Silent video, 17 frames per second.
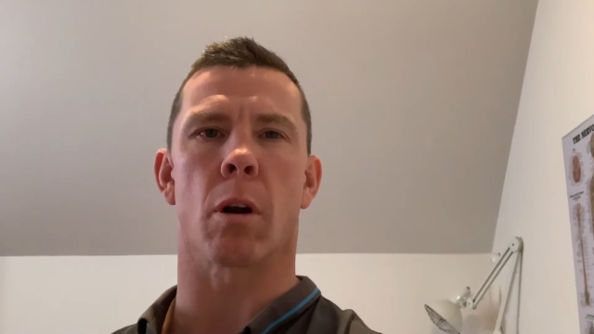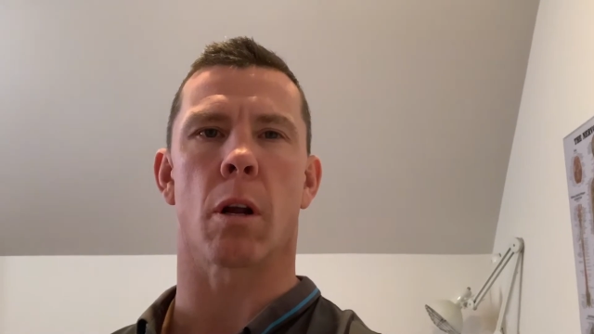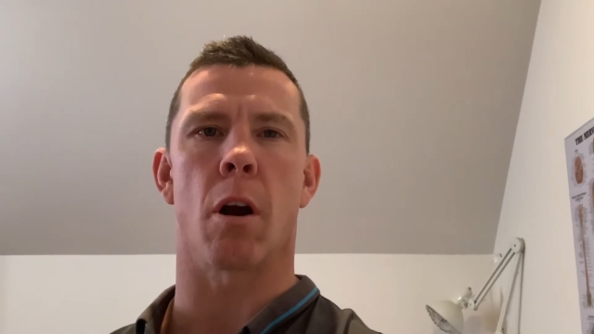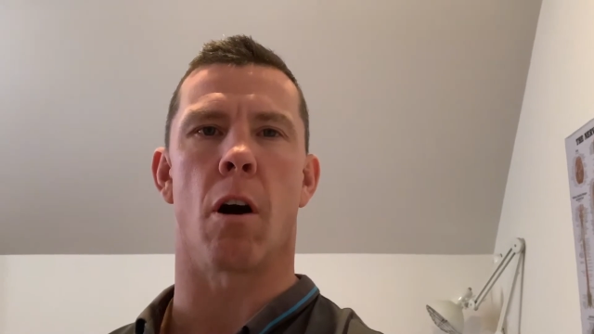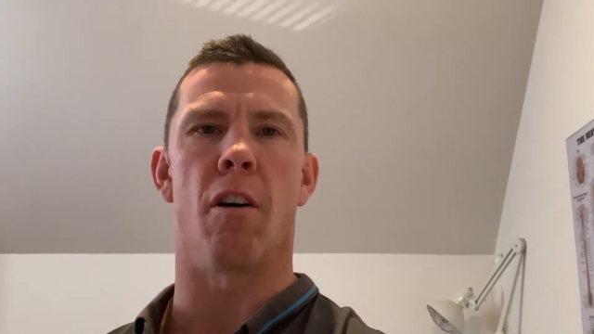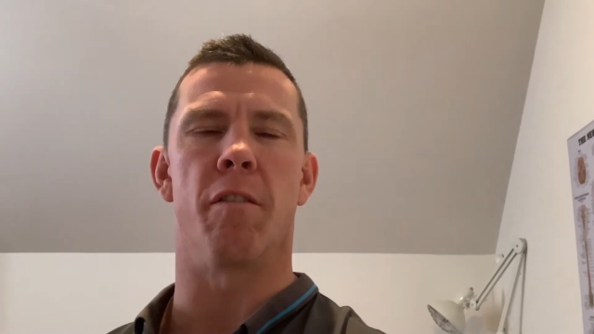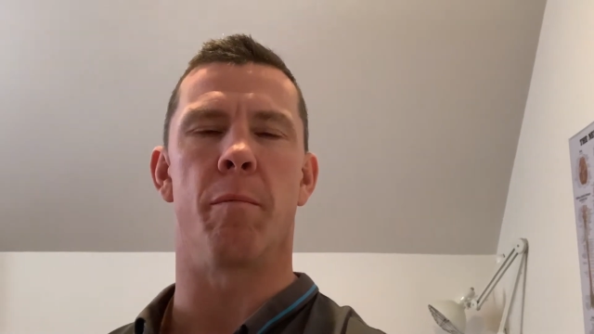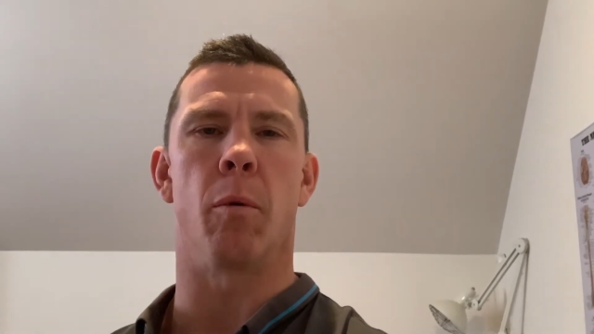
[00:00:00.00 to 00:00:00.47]

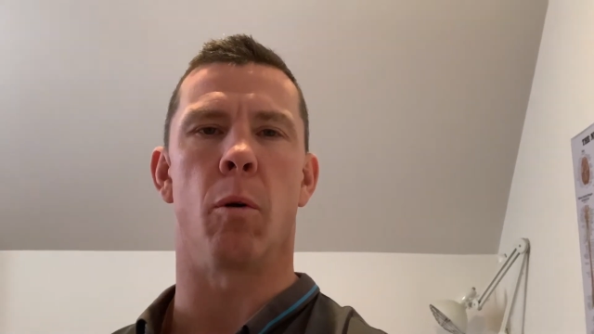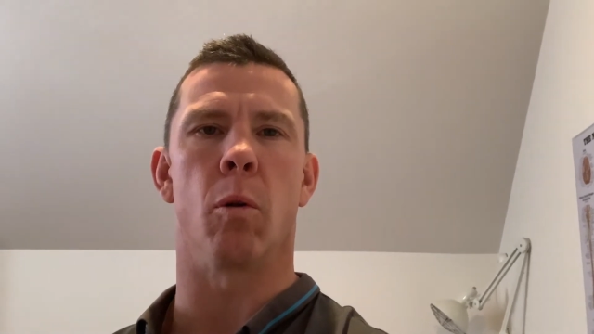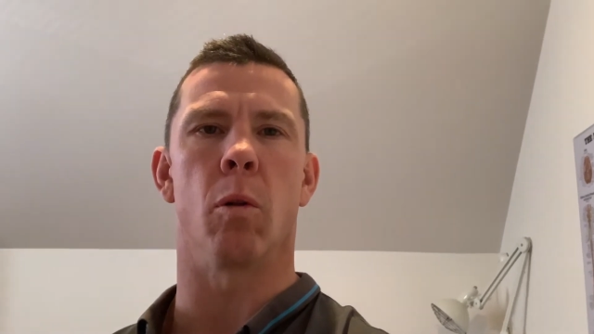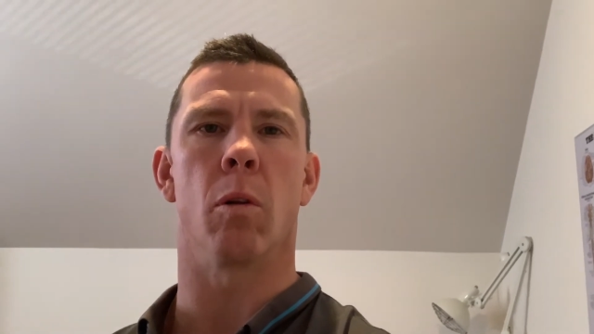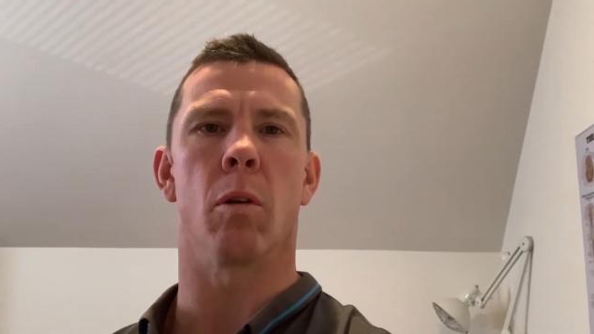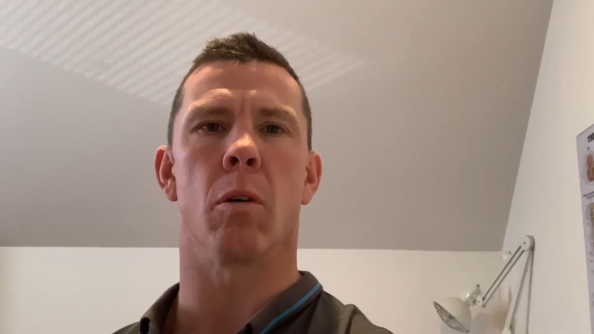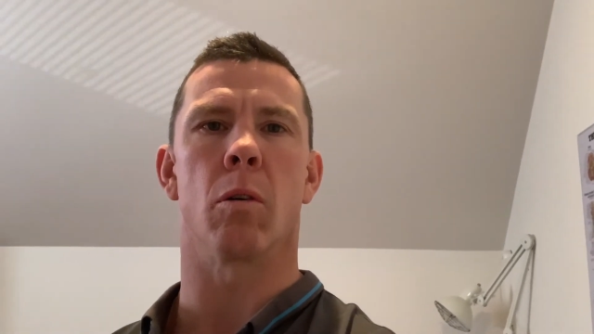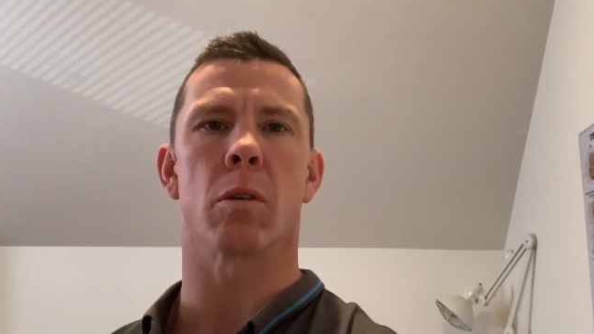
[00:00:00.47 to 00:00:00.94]
golf
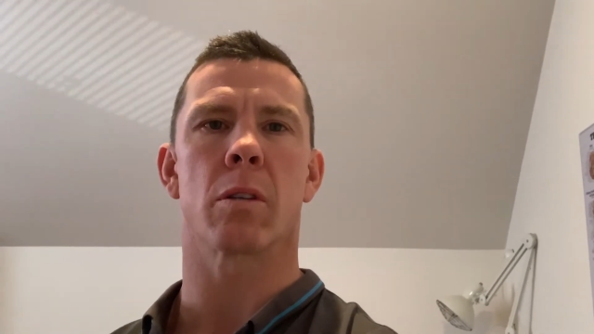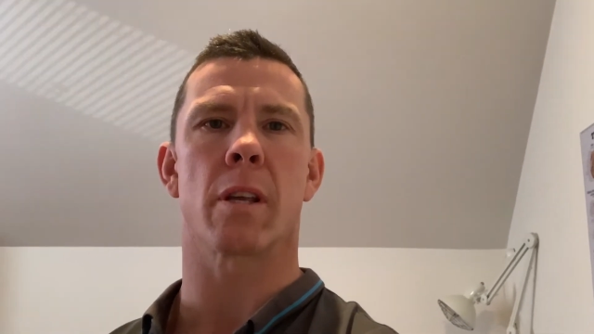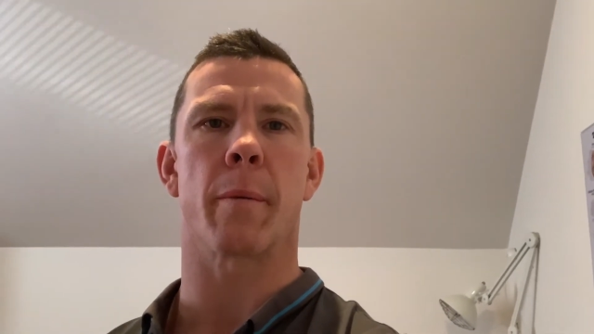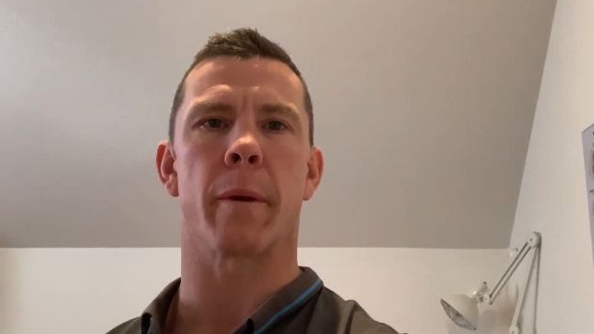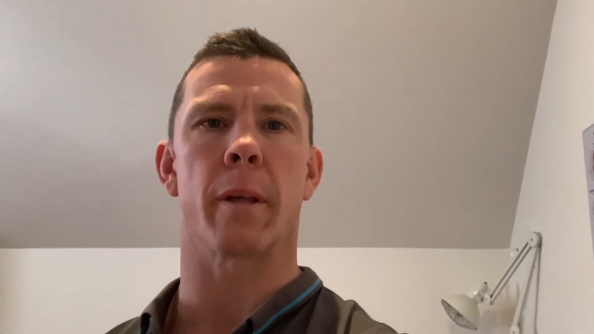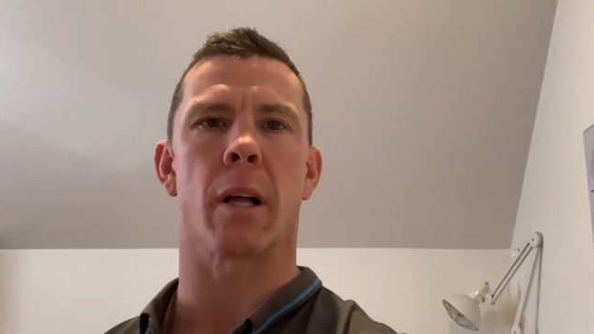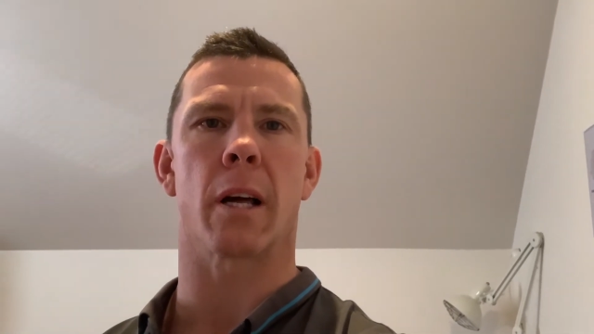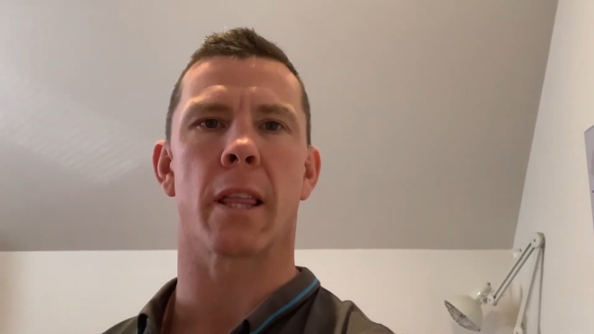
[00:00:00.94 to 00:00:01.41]
ball or
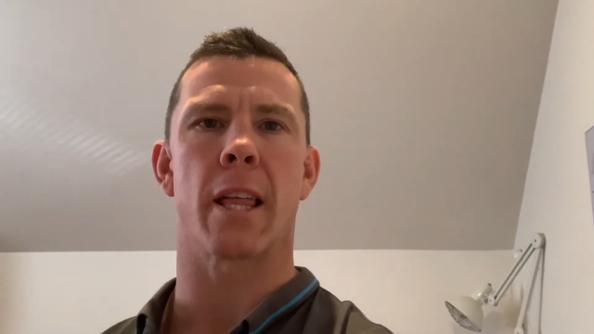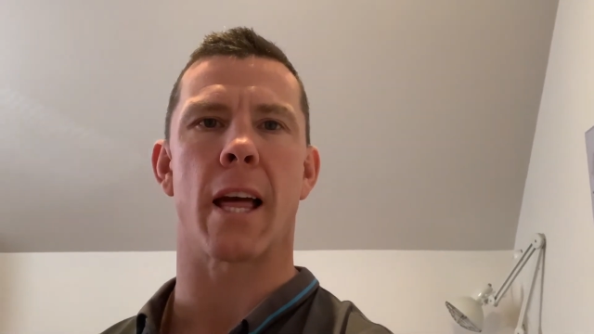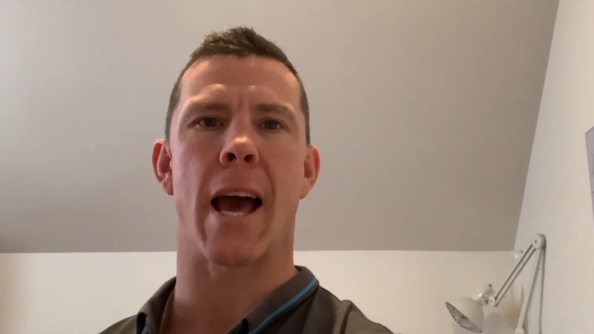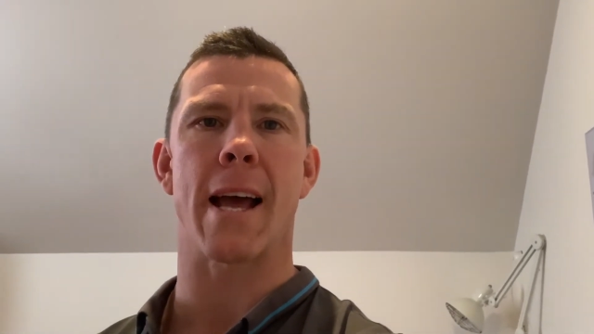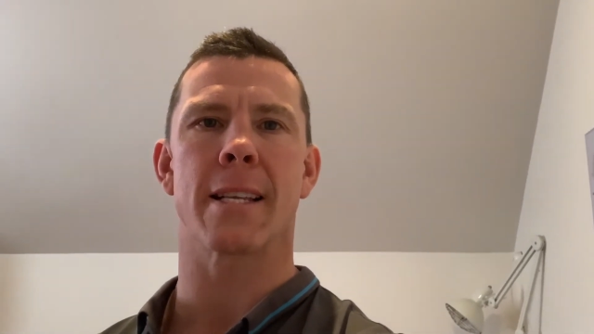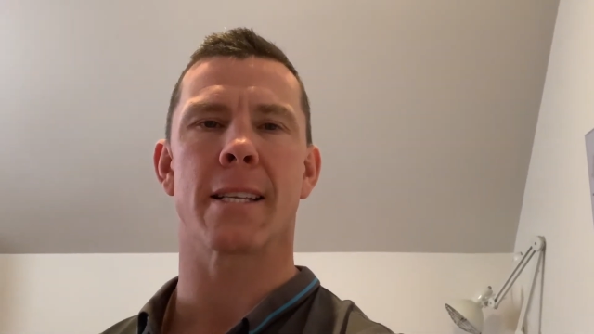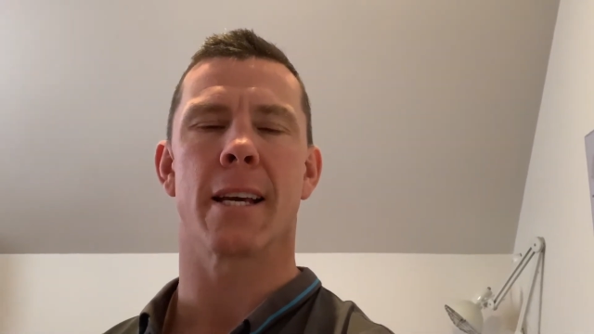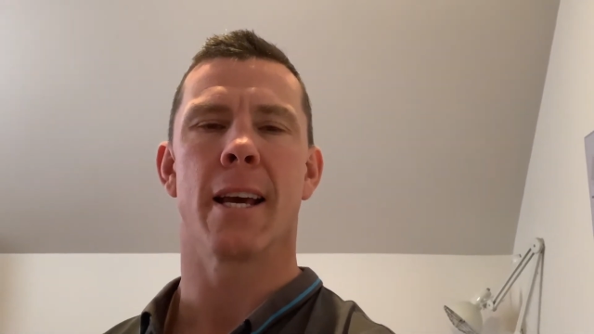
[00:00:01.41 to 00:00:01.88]
something like
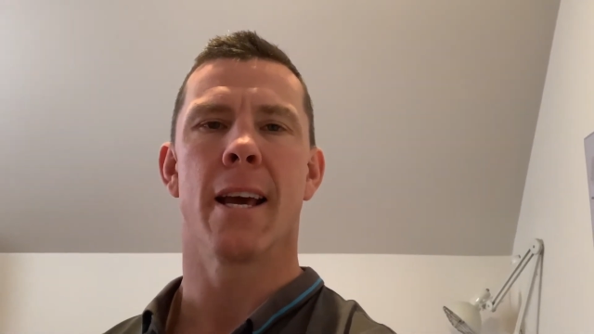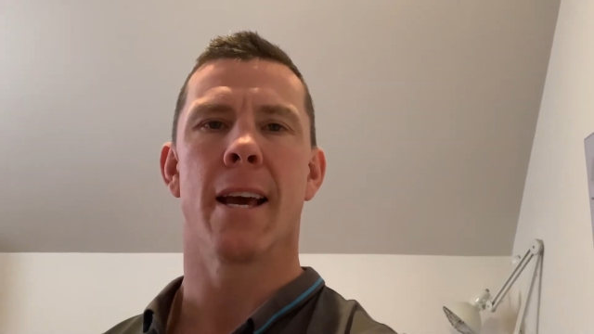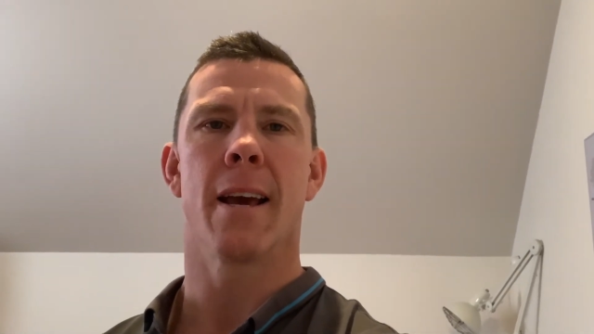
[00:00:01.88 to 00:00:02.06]
that,